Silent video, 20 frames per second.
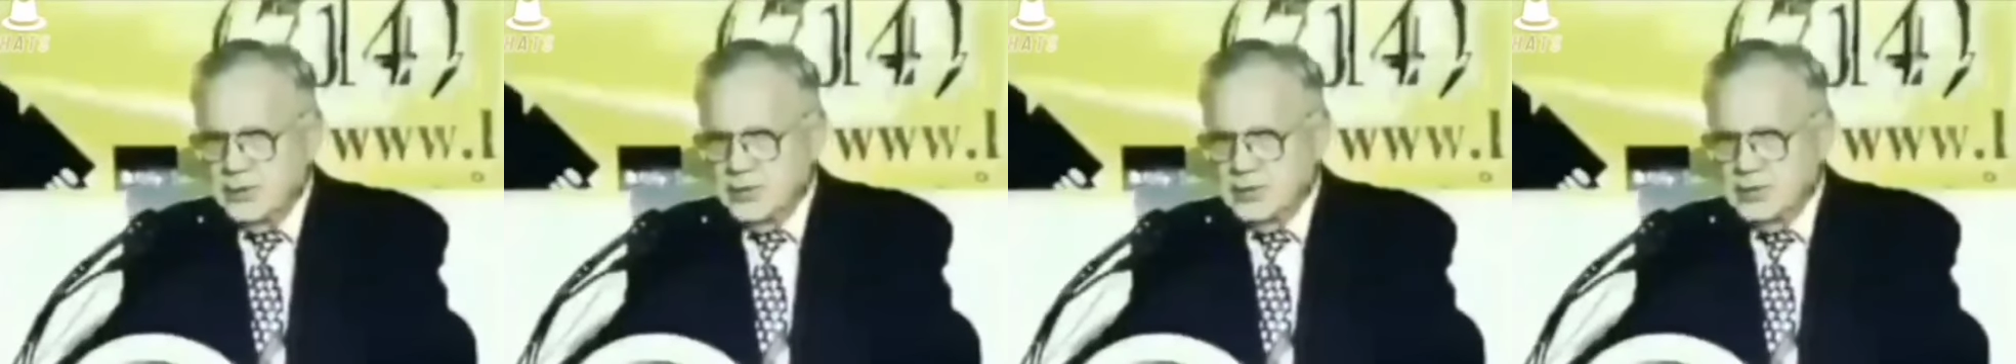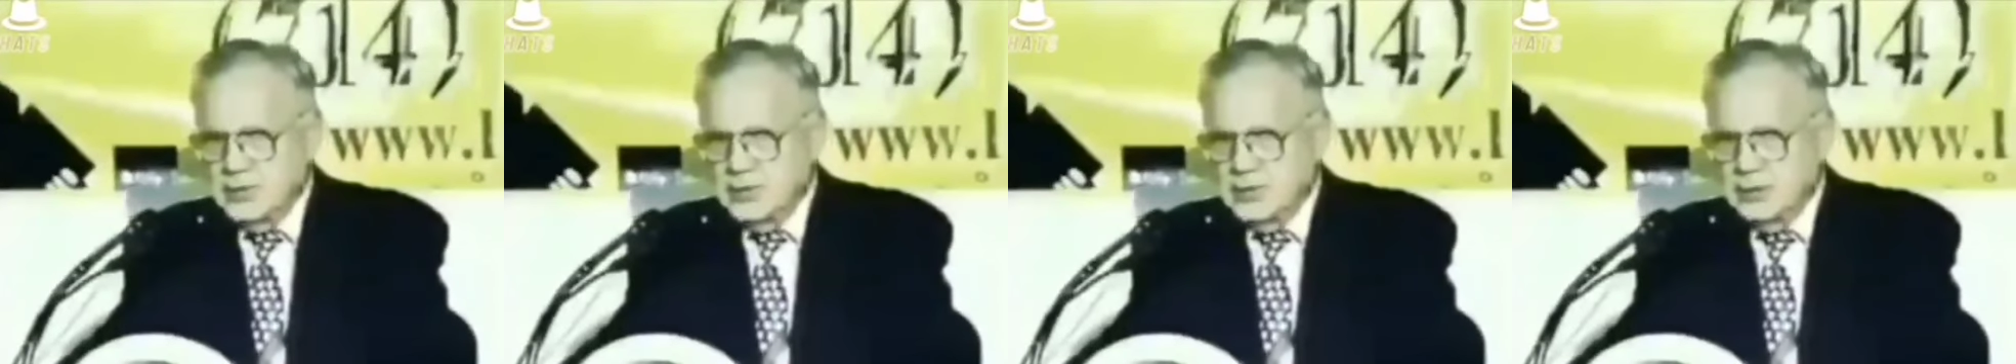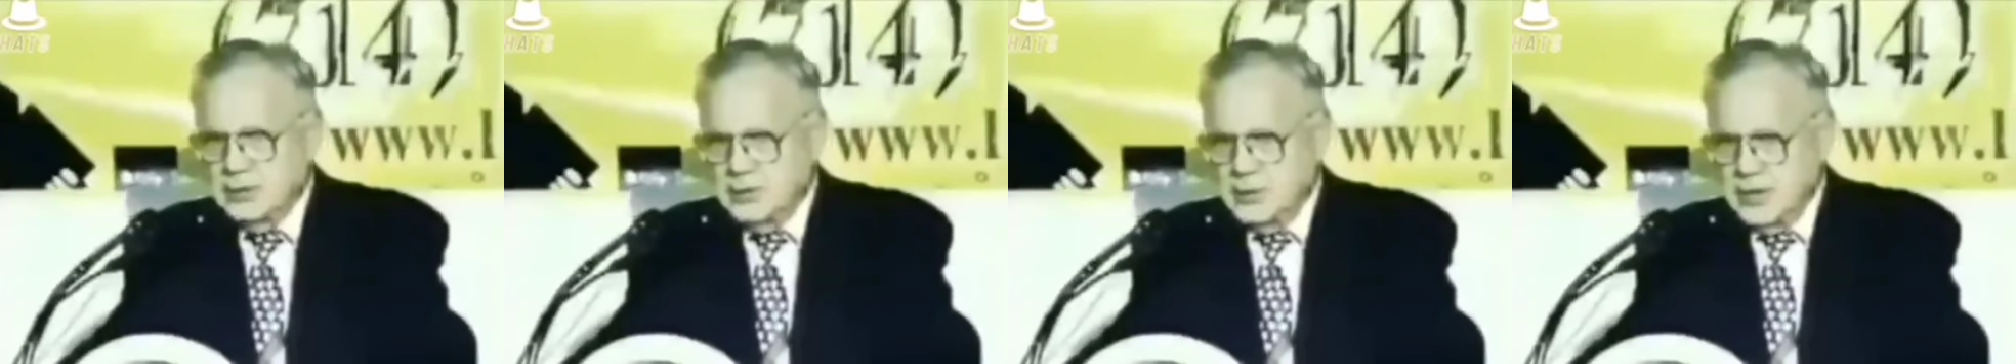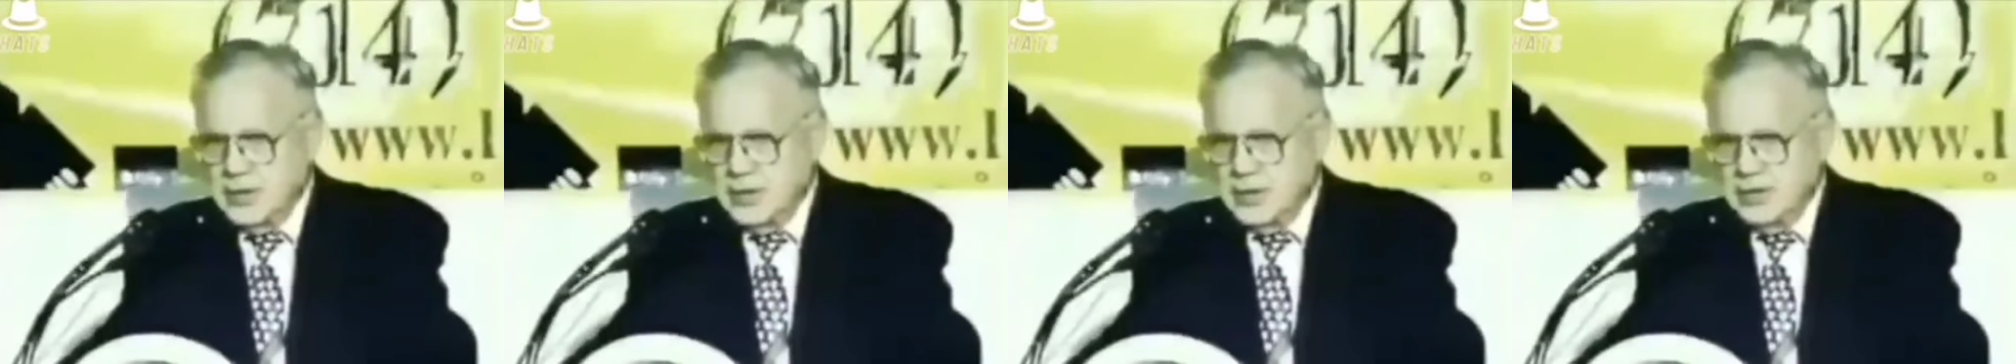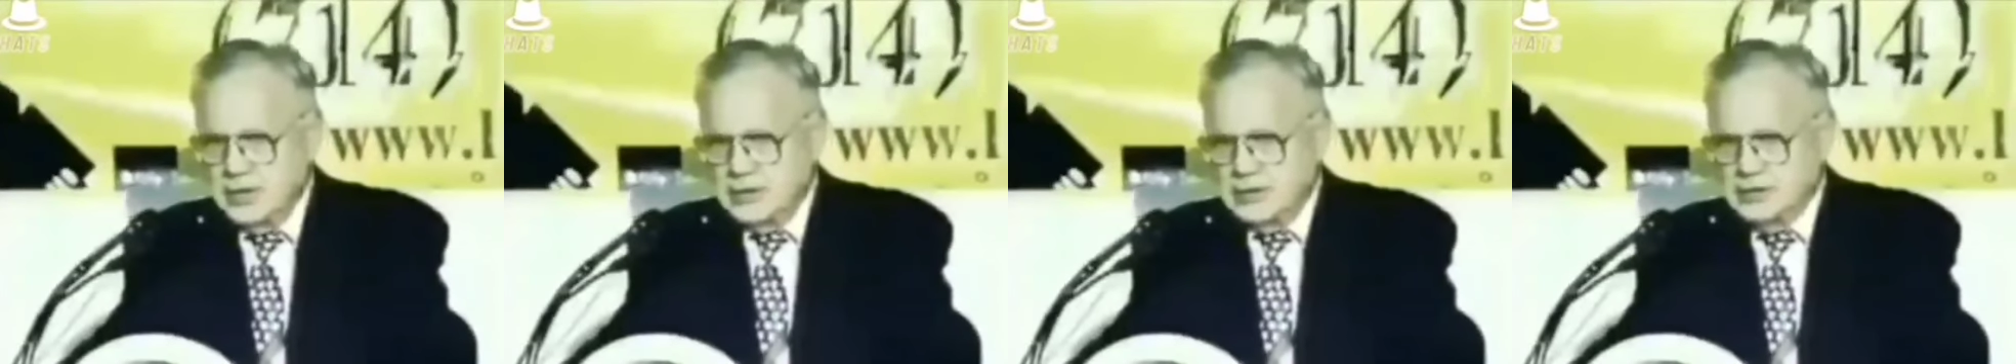the element
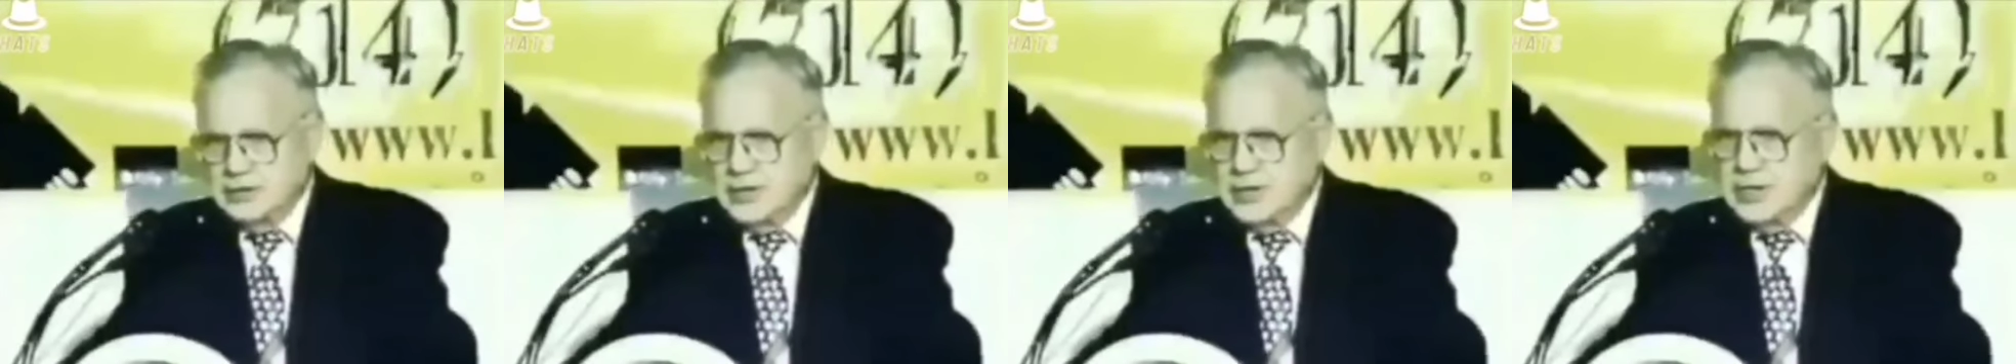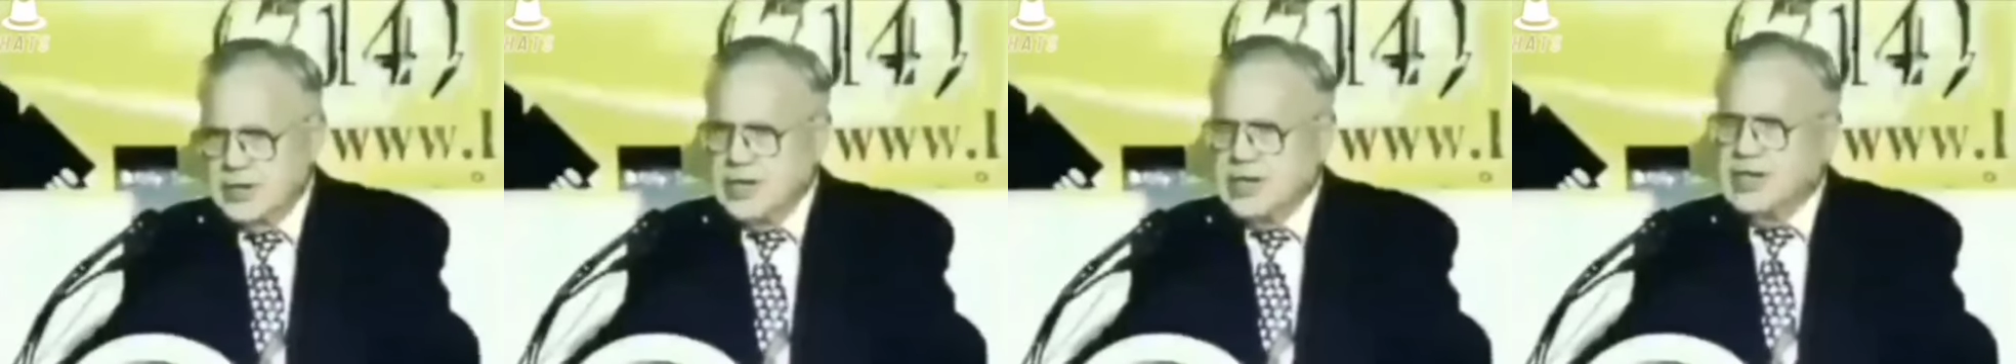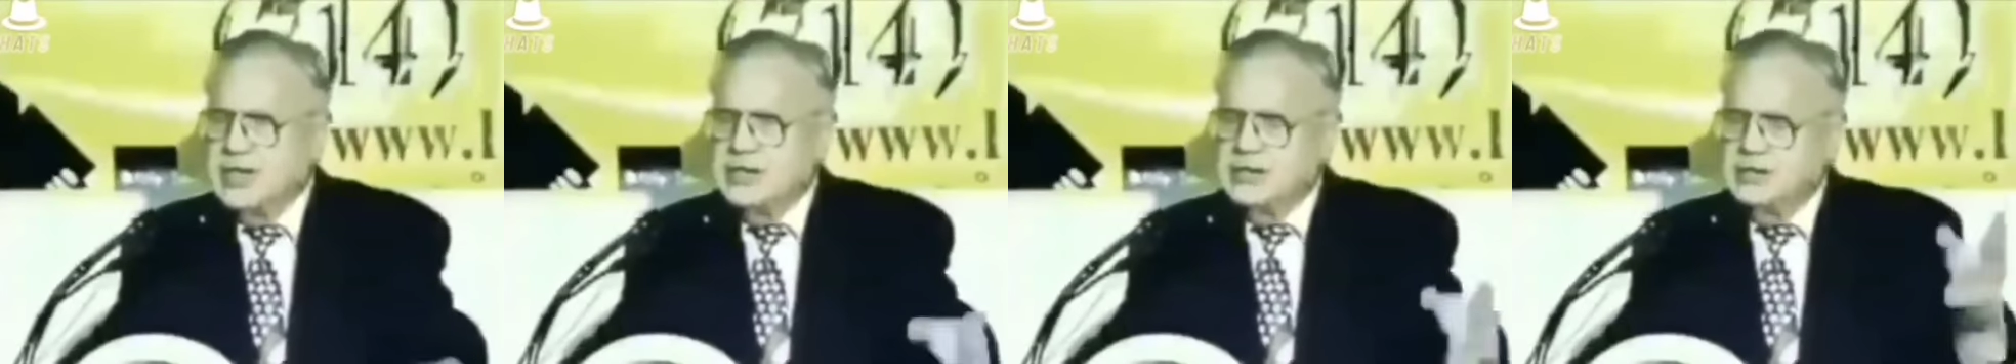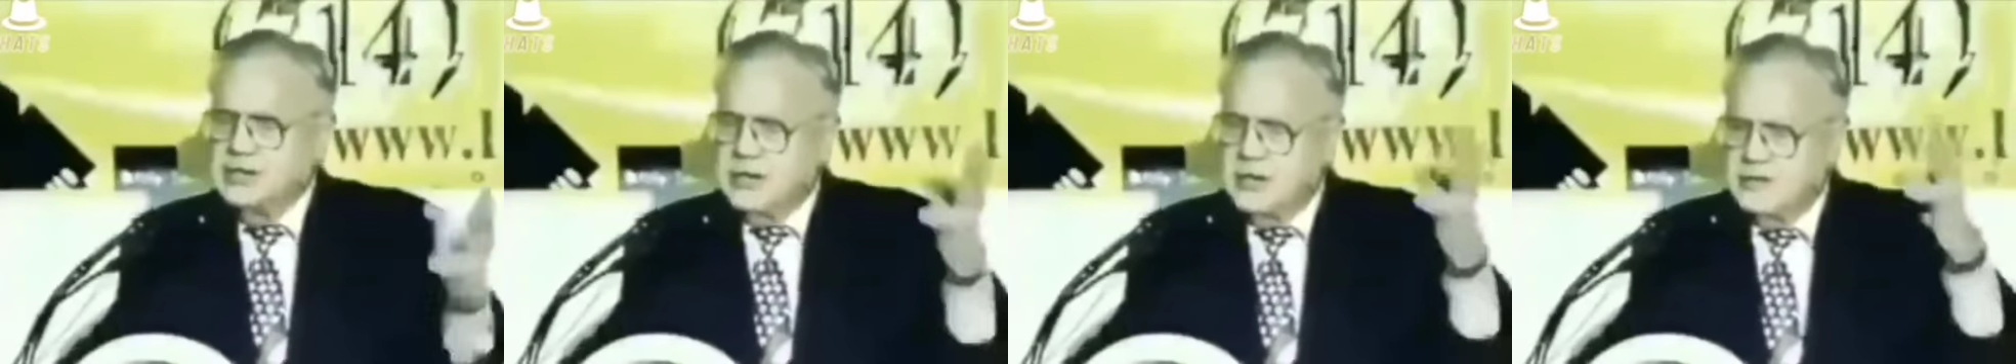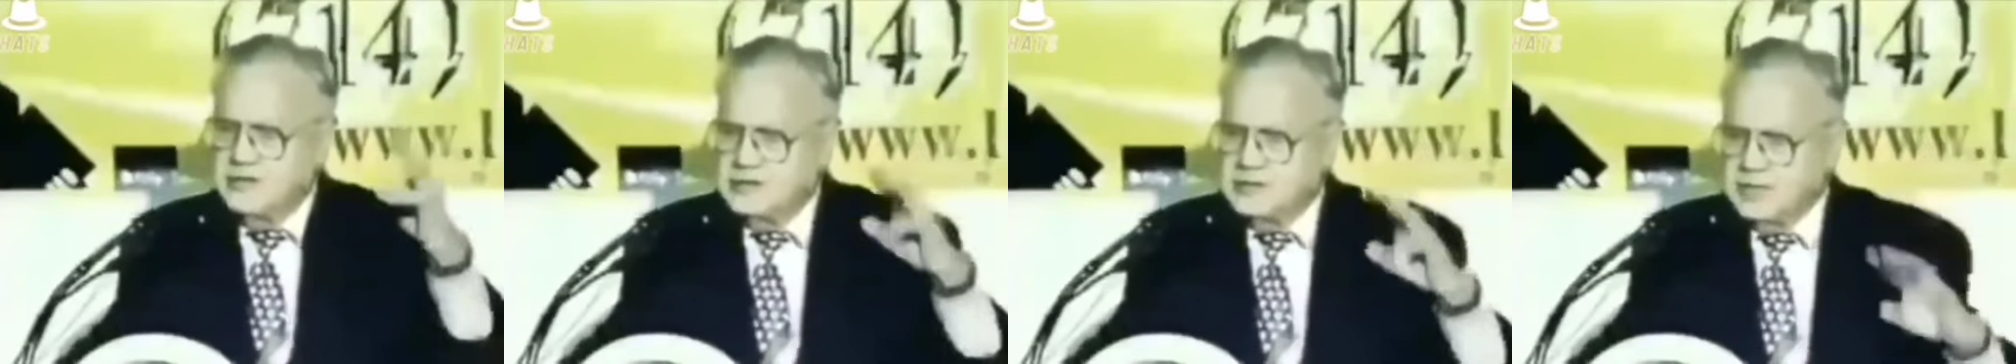behind us.
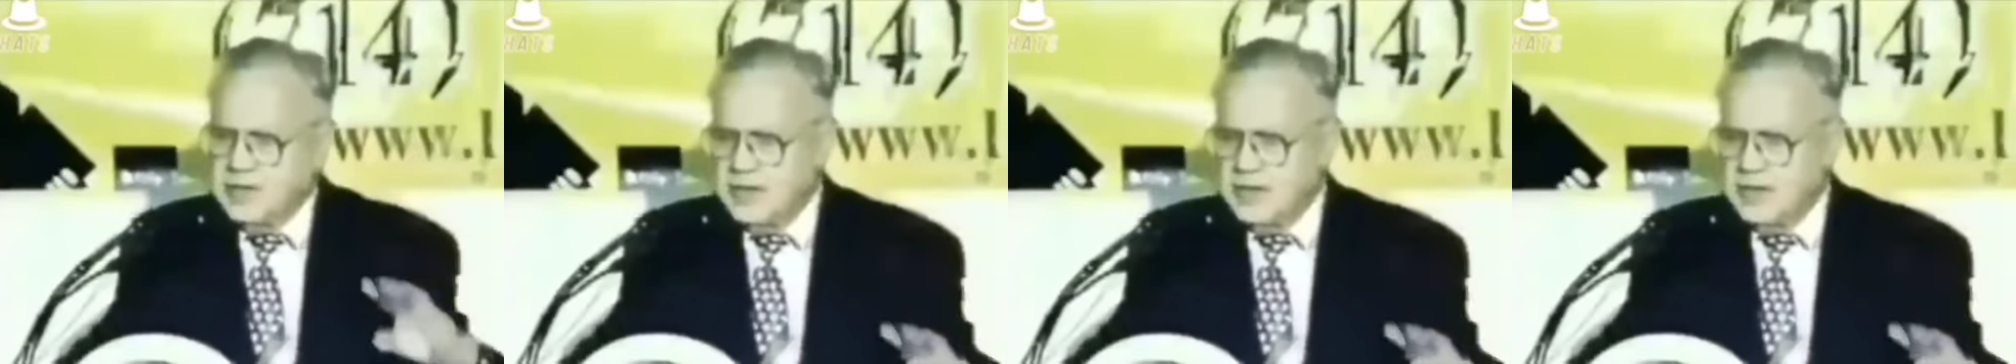It